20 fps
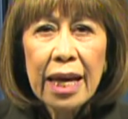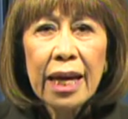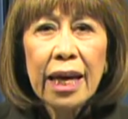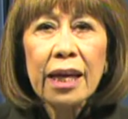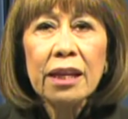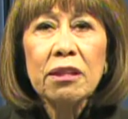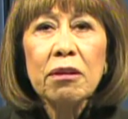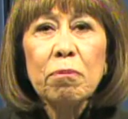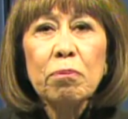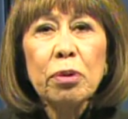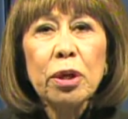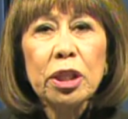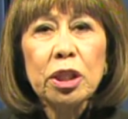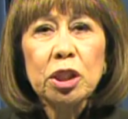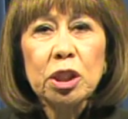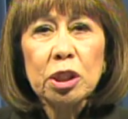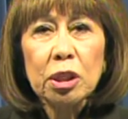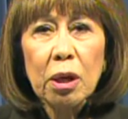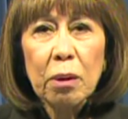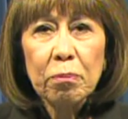and the
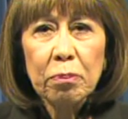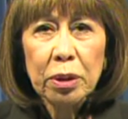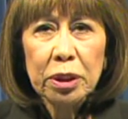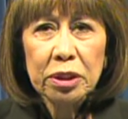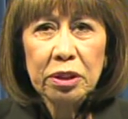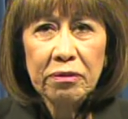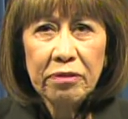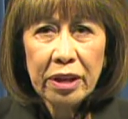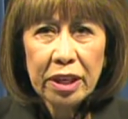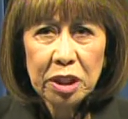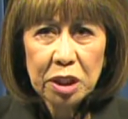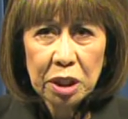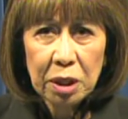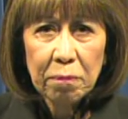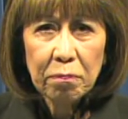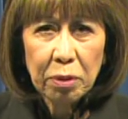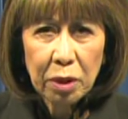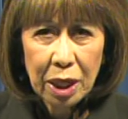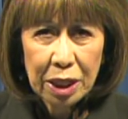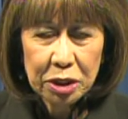bridge
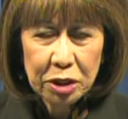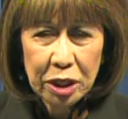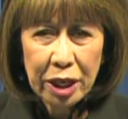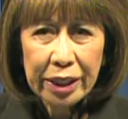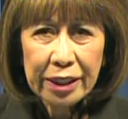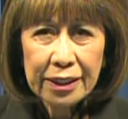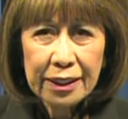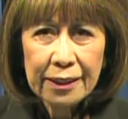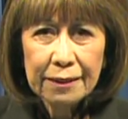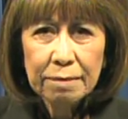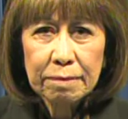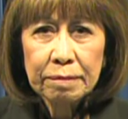preservation project.